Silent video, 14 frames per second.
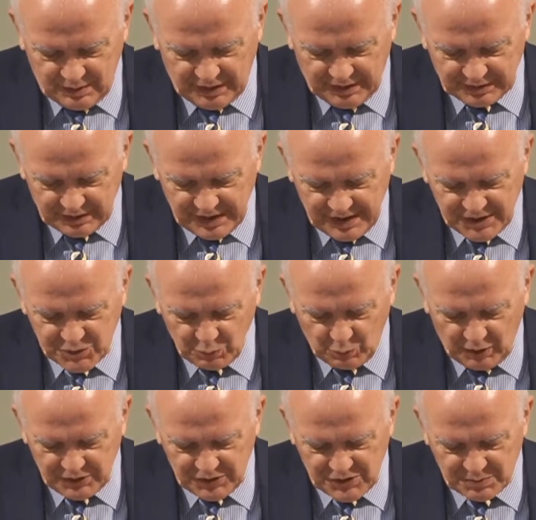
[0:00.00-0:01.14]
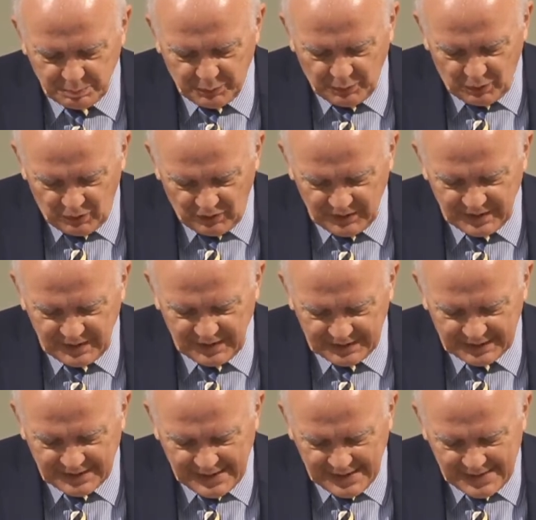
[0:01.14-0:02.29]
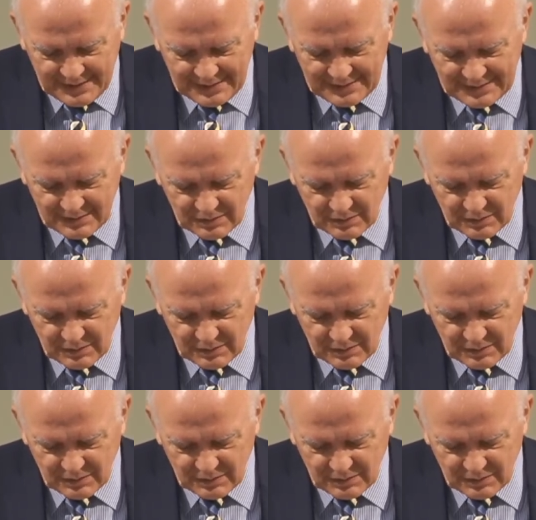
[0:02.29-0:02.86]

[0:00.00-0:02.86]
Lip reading: unless one is born again